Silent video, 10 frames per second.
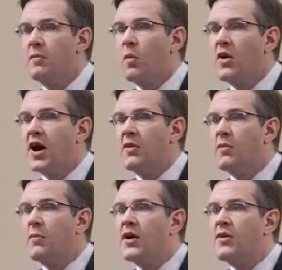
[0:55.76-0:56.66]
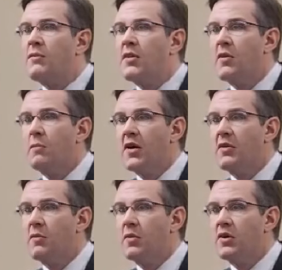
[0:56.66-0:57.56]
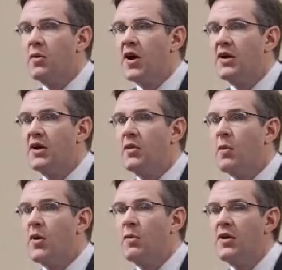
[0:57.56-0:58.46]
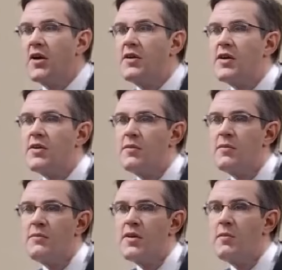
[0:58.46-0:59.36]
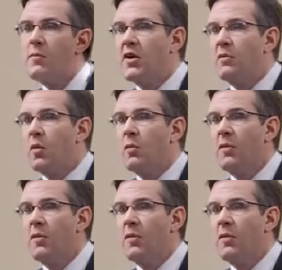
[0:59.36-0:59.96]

We have devised a fair method for selecting the representative. A raffle will